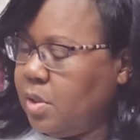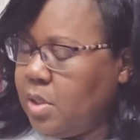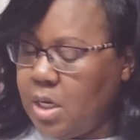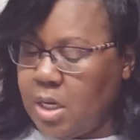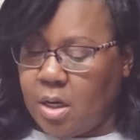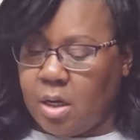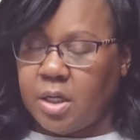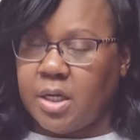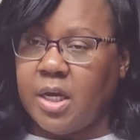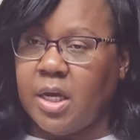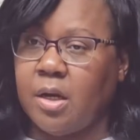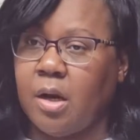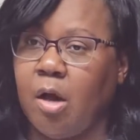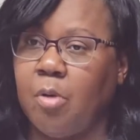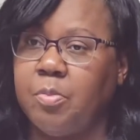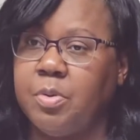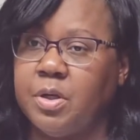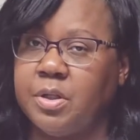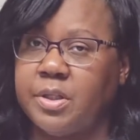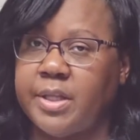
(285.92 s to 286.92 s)
And again,
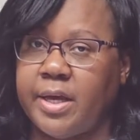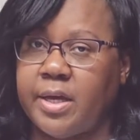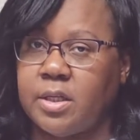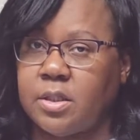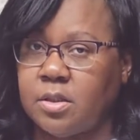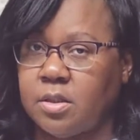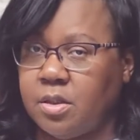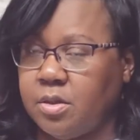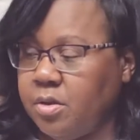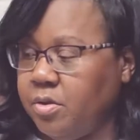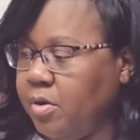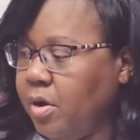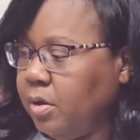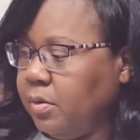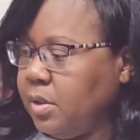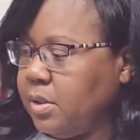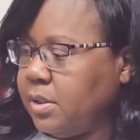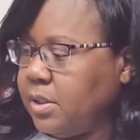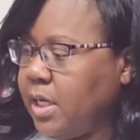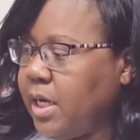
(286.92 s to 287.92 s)
I'll put that
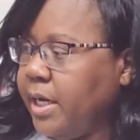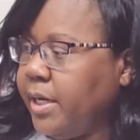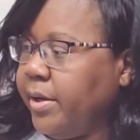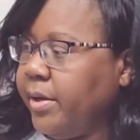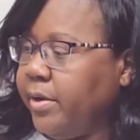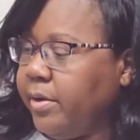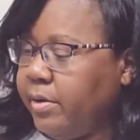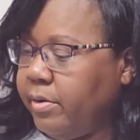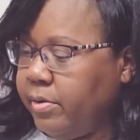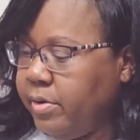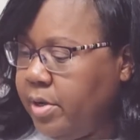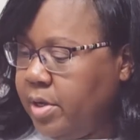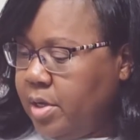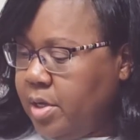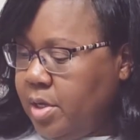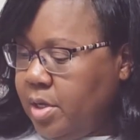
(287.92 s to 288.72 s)
on the side here.